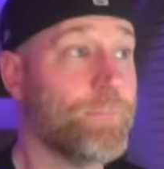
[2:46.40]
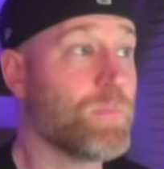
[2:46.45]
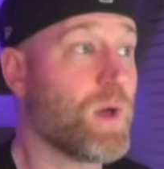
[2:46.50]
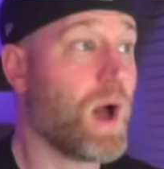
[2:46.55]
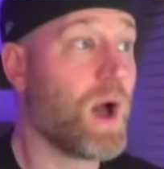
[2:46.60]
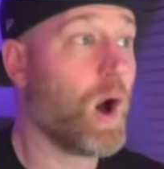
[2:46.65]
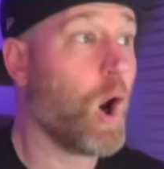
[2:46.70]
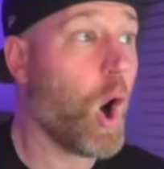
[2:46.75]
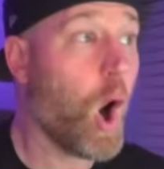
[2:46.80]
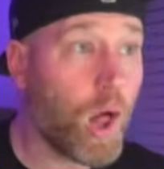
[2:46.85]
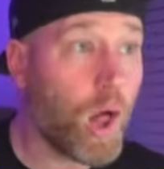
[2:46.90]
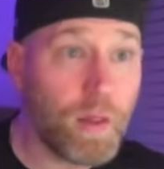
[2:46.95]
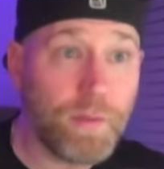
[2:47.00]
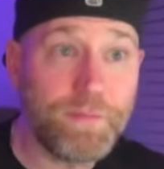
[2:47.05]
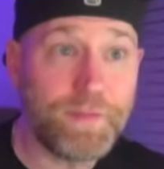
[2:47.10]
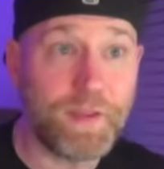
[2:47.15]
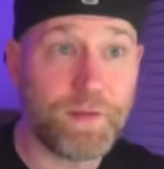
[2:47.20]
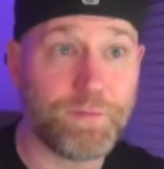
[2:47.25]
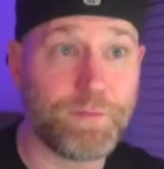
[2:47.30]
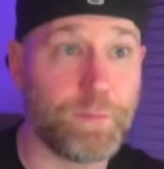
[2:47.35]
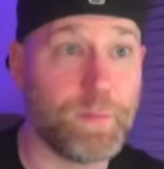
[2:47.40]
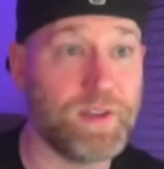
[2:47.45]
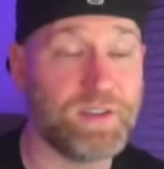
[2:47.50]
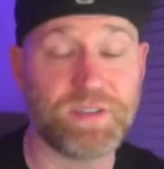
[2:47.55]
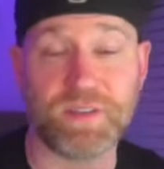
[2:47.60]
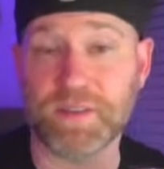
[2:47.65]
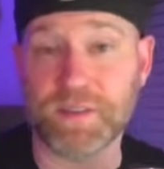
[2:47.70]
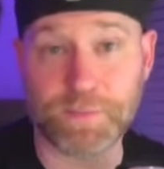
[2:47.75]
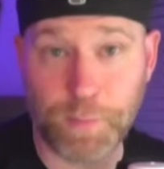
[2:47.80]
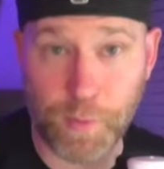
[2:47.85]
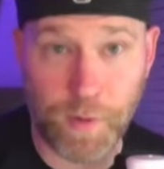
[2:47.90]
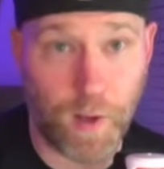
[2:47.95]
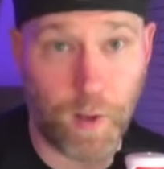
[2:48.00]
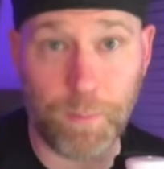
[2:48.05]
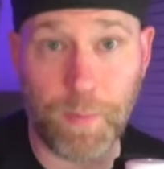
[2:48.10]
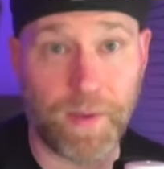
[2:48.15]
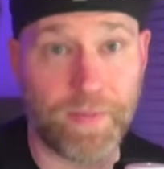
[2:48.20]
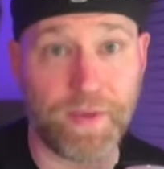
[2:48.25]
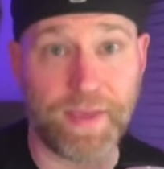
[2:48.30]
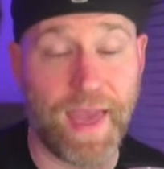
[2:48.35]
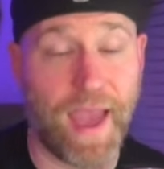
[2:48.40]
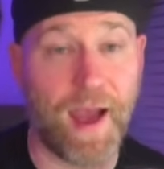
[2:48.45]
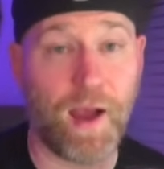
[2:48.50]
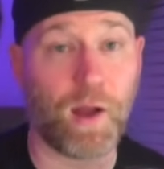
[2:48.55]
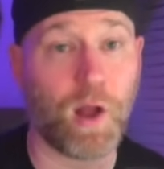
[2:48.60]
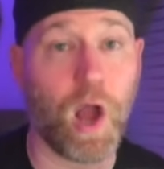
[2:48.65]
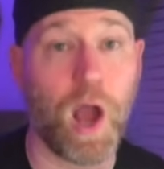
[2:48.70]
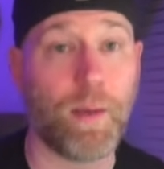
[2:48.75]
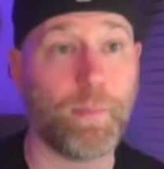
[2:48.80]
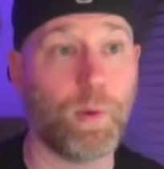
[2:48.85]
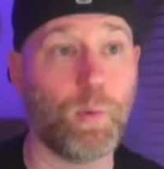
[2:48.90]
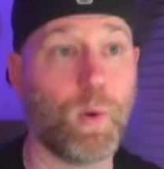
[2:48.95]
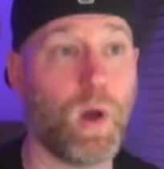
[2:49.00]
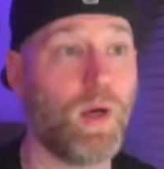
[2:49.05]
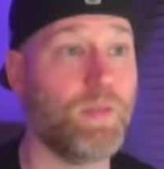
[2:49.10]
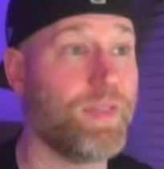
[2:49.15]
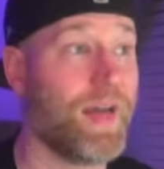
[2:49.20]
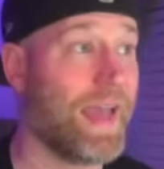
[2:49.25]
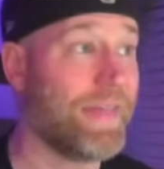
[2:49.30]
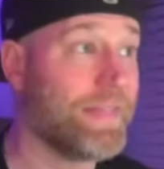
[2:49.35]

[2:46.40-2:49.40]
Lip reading: all of the information that's put out by the Commonwealth,